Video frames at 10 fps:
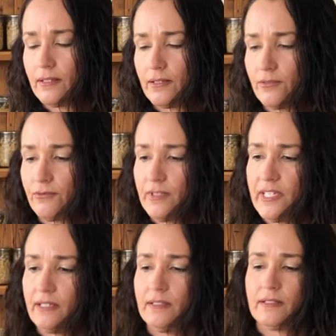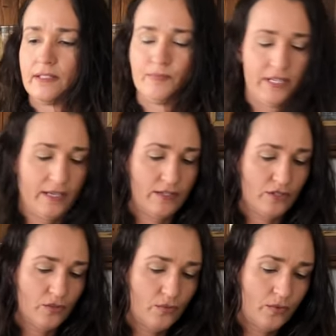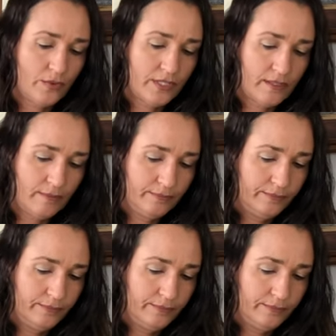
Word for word: and the ring that's been under the water.